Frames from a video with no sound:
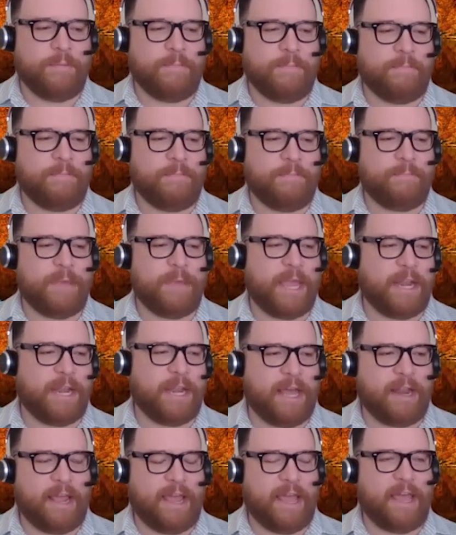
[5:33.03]
may
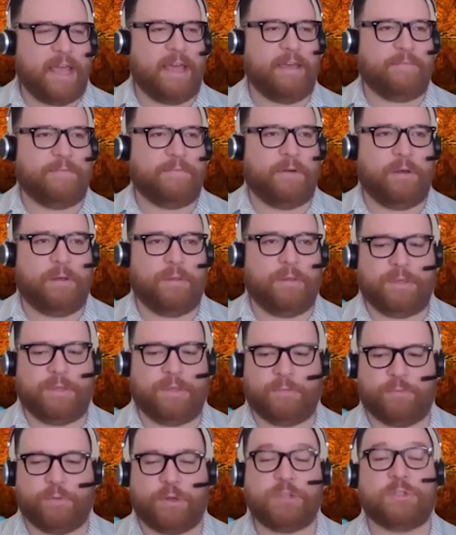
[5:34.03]
not have all
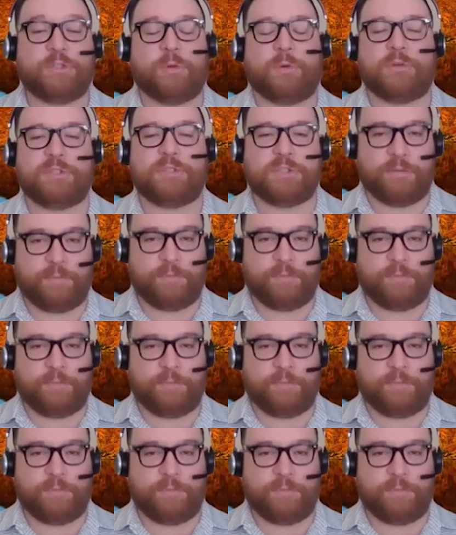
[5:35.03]
the resources